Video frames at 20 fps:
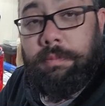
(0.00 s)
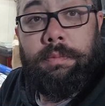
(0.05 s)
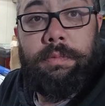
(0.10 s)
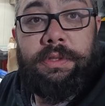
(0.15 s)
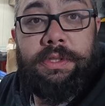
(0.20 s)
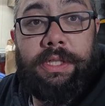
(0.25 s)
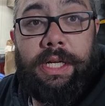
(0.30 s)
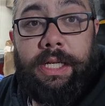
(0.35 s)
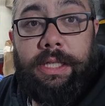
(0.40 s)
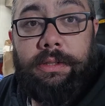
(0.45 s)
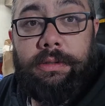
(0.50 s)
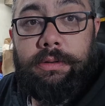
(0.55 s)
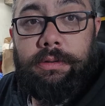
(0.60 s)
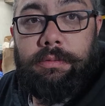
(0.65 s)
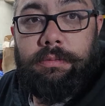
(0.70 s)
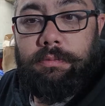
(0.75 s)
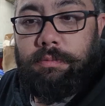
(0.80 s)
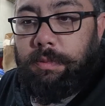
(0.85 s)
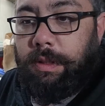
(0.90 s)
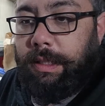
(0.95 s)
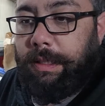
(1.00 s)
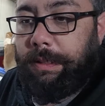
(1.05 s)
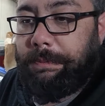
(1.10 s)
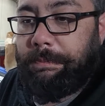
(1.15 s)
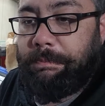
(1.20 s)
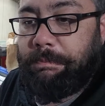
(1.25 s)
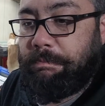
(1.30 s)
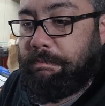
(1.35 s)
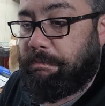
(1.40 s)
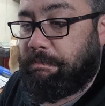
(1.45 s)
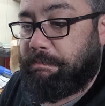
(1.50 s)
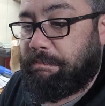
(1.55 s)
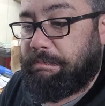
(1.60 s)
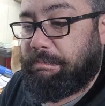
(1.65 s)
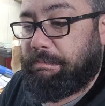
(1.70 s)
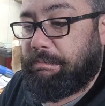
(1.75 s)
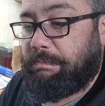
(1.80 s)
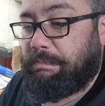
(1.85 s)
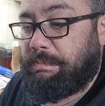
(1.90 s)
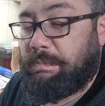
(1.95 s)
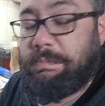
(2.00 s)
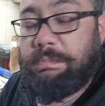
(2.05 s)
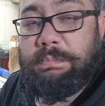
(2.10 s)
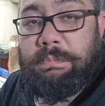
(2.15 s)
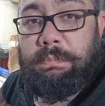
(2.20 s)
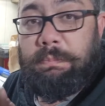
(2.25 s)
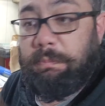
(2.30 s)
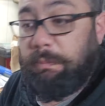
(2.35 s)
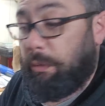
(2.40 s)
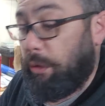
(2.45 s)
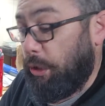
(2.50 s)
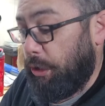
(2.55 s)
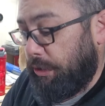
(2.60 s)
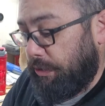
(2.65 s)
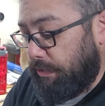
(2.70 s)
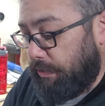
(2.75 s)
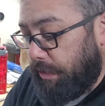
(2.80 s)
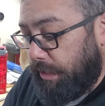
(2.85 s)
it's nice. Like, looks